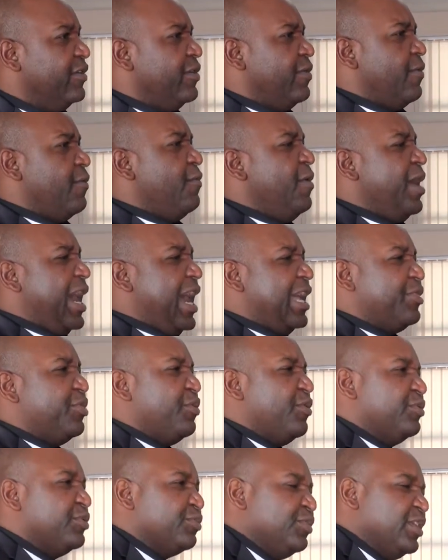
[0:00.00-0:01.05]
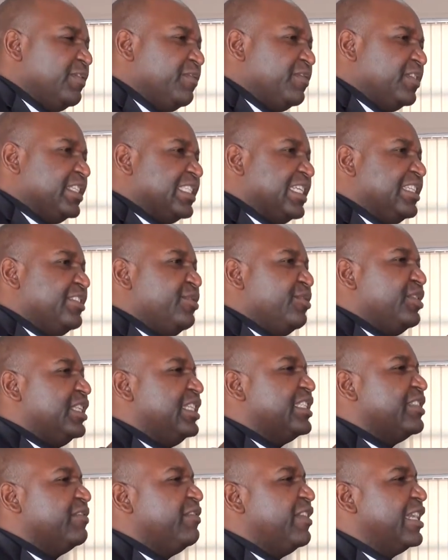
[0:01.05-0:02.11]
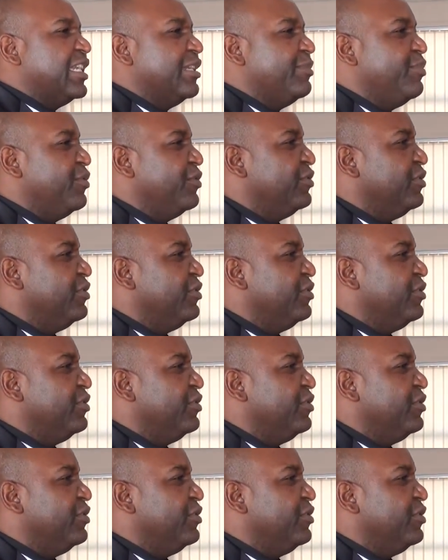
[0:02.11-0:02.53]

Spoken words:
Who are those who have researched on this variable,